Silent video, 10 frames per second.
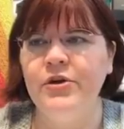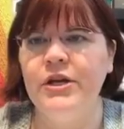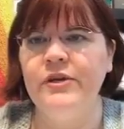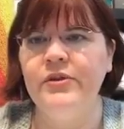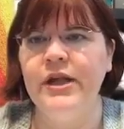
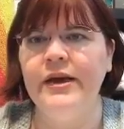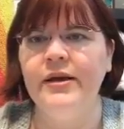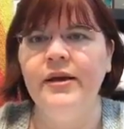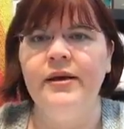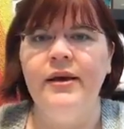could even like
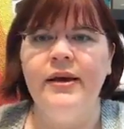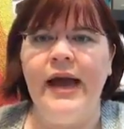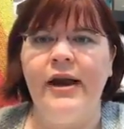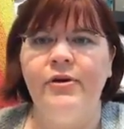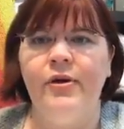
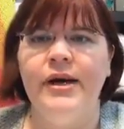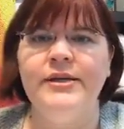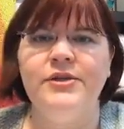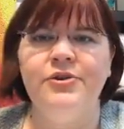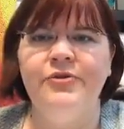
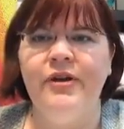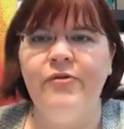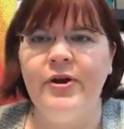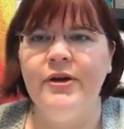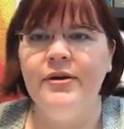categorize your
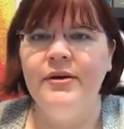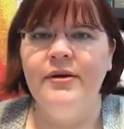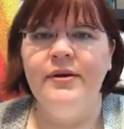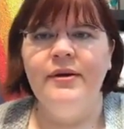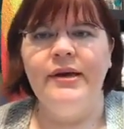favorite.
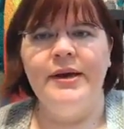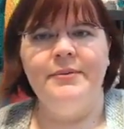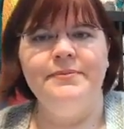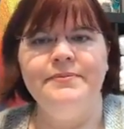Um,